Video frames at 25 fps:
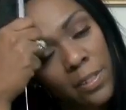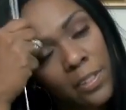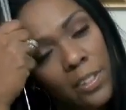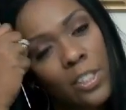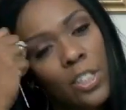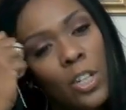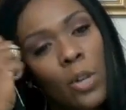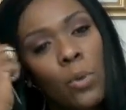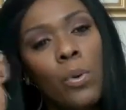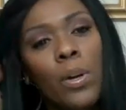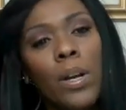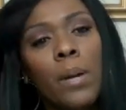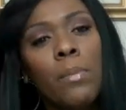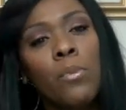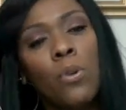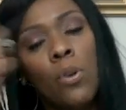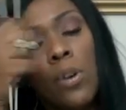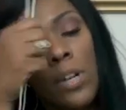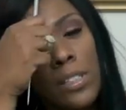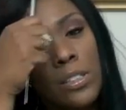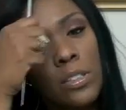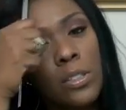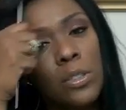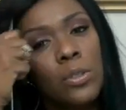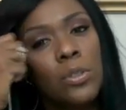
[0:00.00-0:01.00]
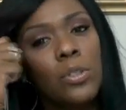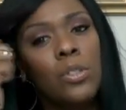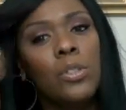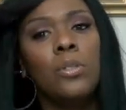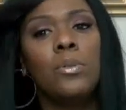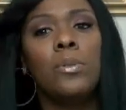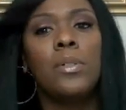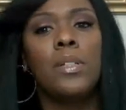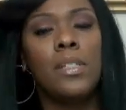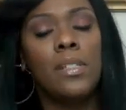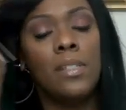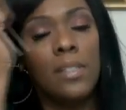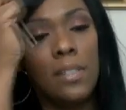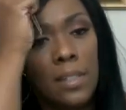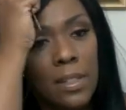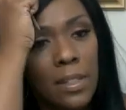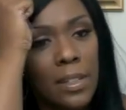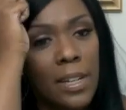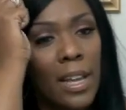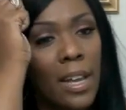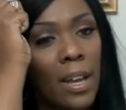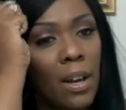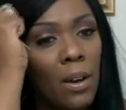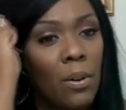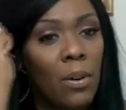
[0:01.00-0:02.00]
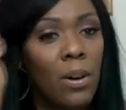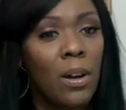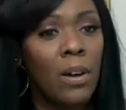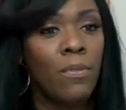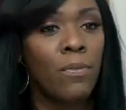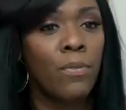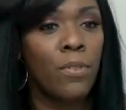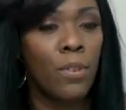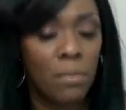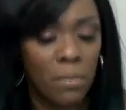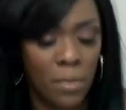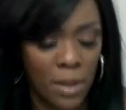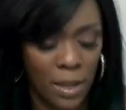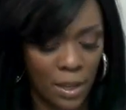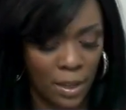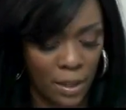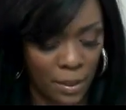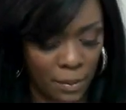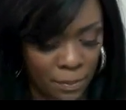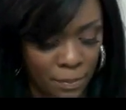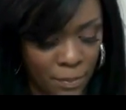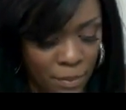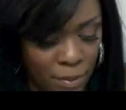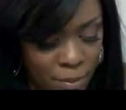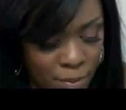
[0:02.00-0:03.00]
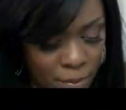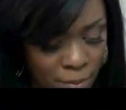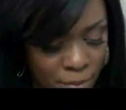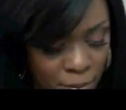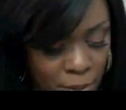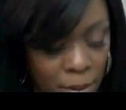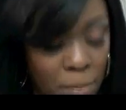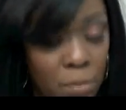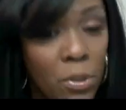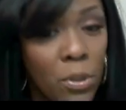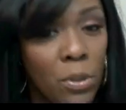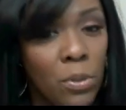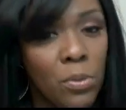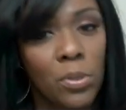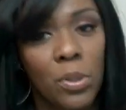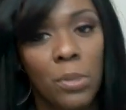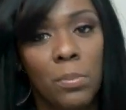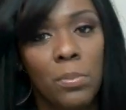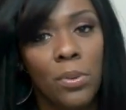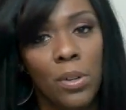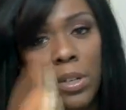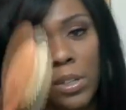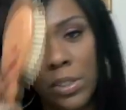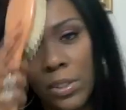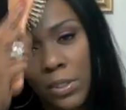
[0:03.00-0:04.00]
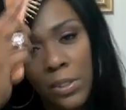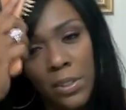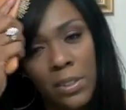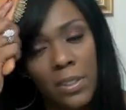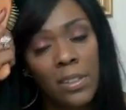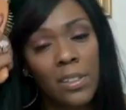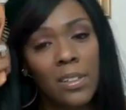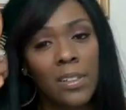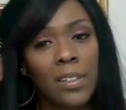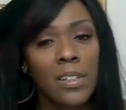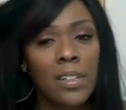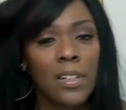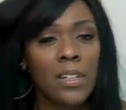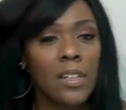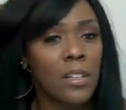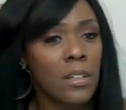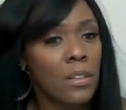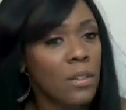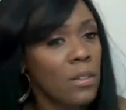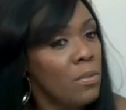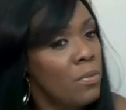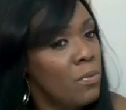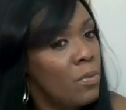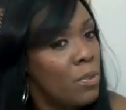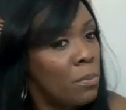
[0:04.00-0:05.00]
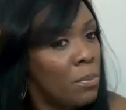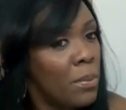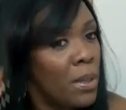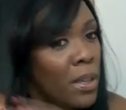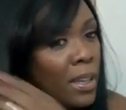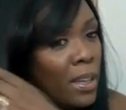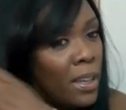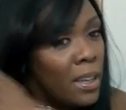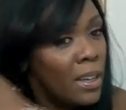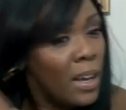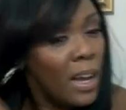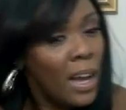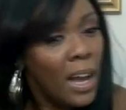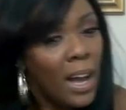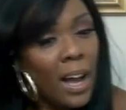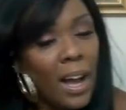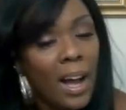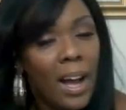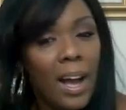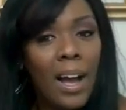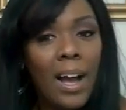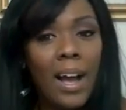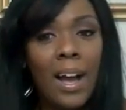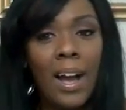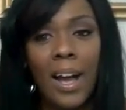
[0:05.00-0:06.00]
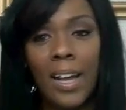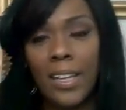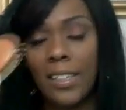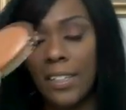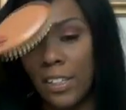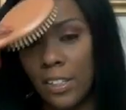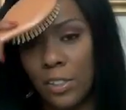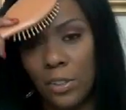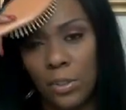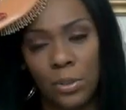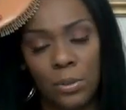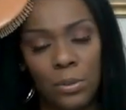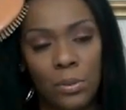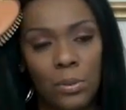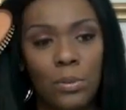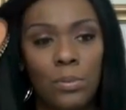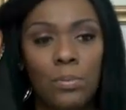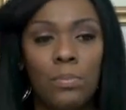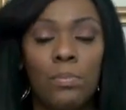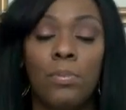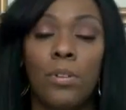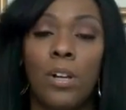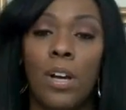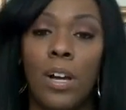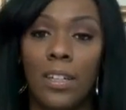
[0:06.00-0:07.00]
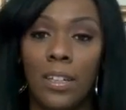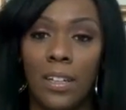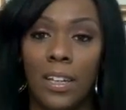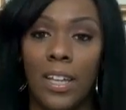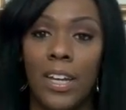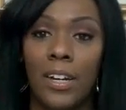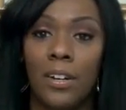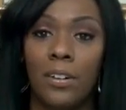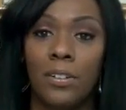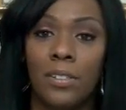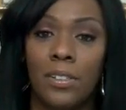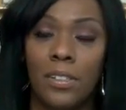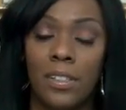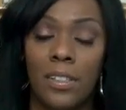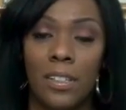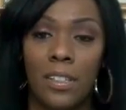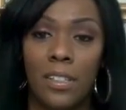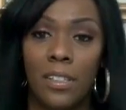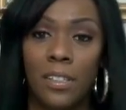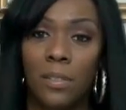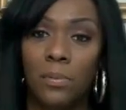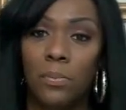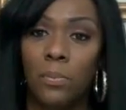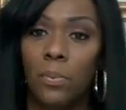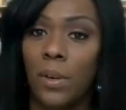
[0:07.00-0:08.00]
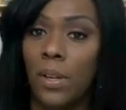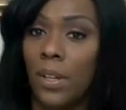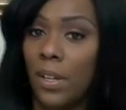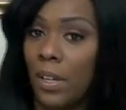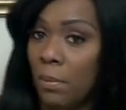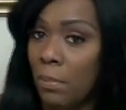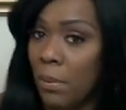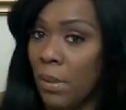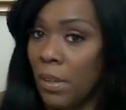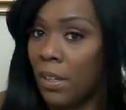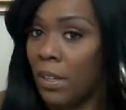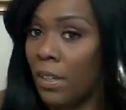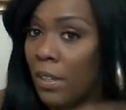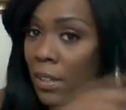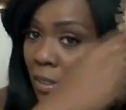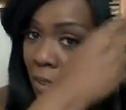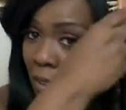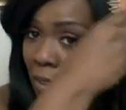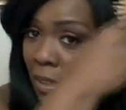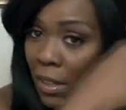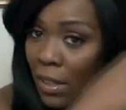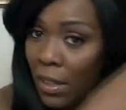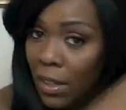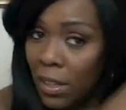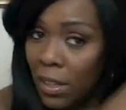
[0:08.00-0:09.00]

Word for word: So what I'm going to do is now for me, use the brush for me, I, I need to cut layers in this wig because